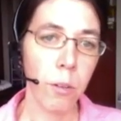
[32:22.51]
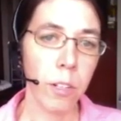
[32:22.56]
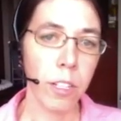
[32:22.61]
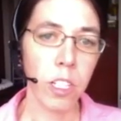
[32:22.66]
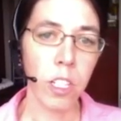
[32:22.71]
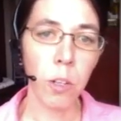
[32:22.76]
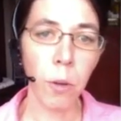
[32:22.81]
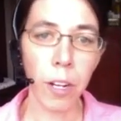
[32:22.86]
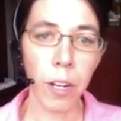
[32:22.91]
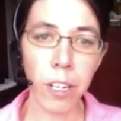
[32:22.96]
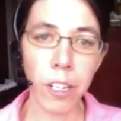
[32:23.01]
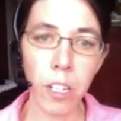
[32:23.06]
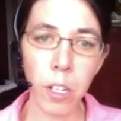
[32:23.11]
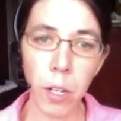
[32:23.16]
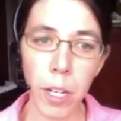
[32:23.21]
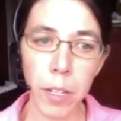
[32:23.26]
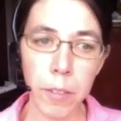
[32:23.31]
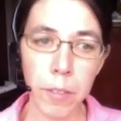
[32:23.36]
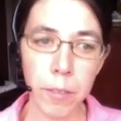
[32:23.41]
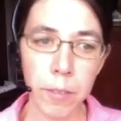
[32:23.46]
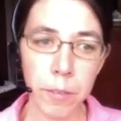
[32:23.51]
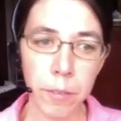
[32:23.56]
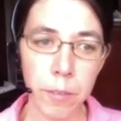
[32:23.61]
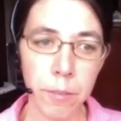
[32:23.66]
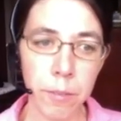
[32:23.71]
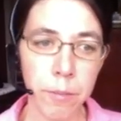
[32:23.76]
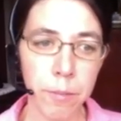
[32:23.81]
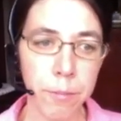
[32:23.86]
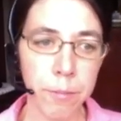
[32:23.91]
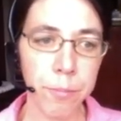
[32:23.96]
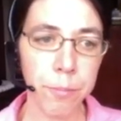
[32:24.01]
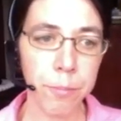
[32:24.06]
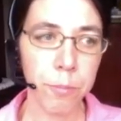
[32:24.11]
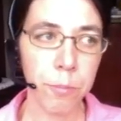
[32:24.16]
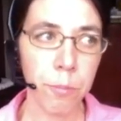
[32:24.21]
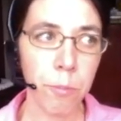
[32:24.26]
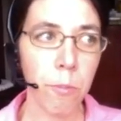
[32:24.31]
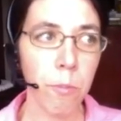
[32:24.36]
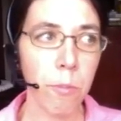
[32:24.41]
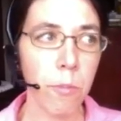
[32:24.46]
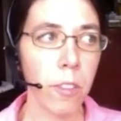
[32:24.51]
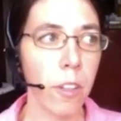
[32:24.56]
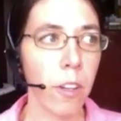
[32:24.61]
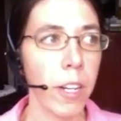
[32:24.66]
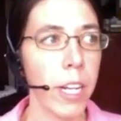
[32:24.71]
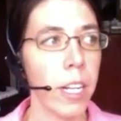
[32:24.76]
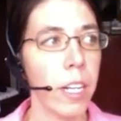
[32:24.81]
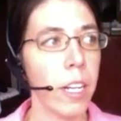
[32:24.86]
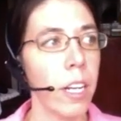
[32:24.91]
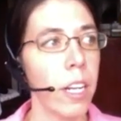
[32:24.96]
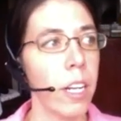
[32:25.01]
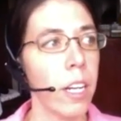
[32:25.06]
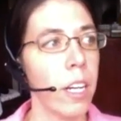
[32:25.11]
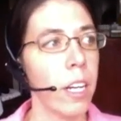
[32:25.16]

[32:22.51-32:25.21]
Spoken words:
When do you want to do it? Right?